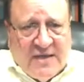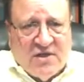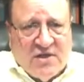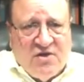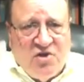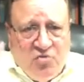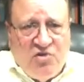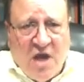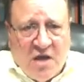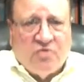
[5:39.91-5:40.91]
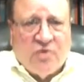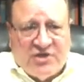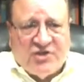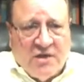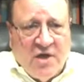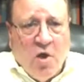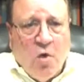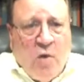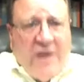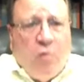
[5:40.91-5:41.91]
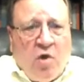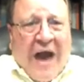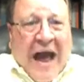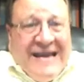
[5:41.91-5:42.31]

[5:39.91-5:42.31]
the new young Christian, we were